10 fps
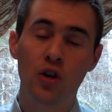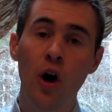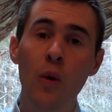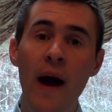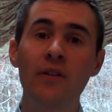
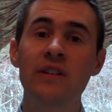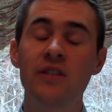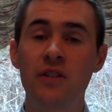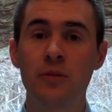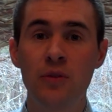go out
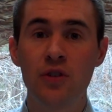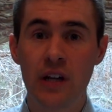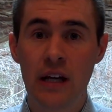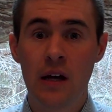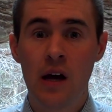into the
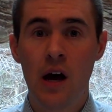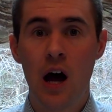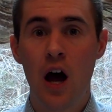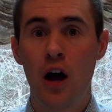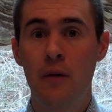community.
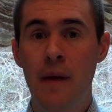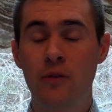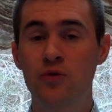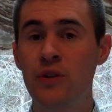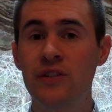I
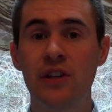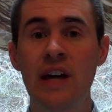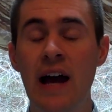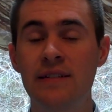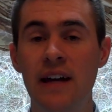was recently
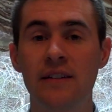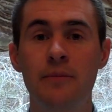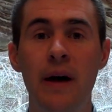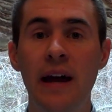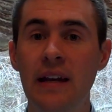
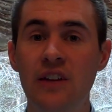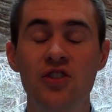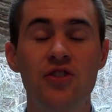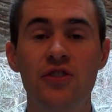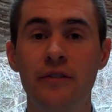contacted by an
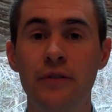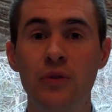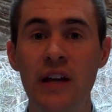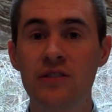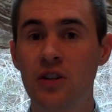agent just a few
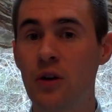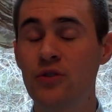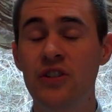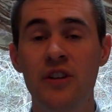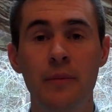days ago, and
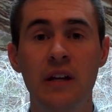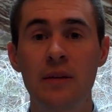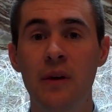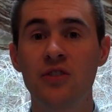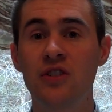she sent me an
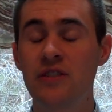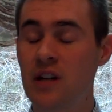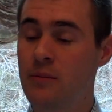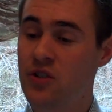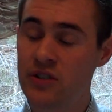email. She
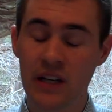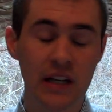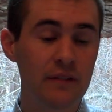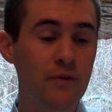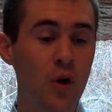said, I'm just
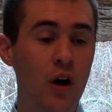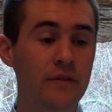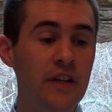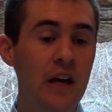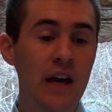getting
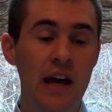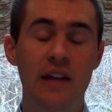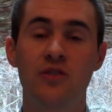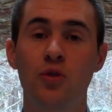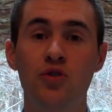involved
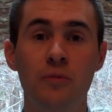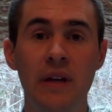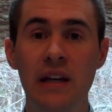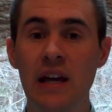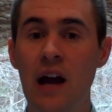in social
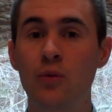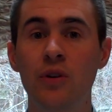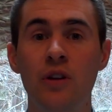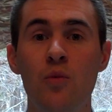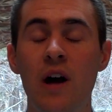media. I
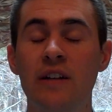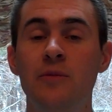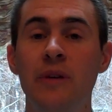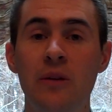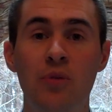really want it
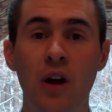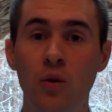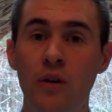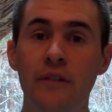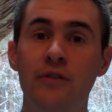to be a
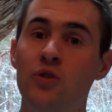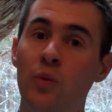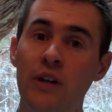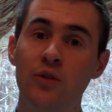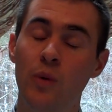priority for
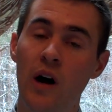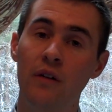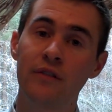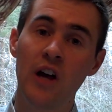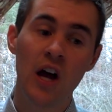
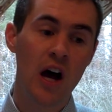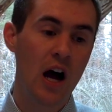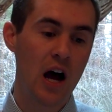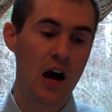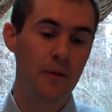2012.
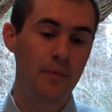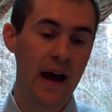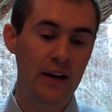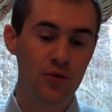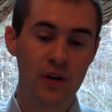
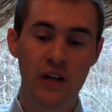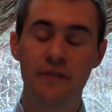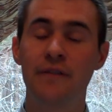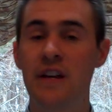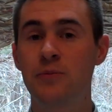I created
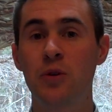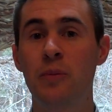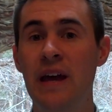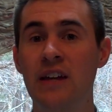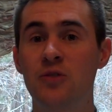a Facebook
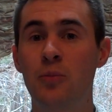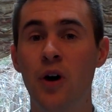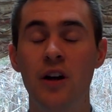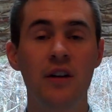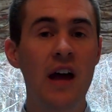page,
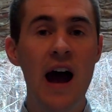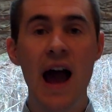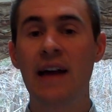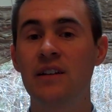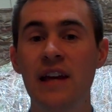but
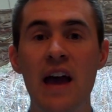I only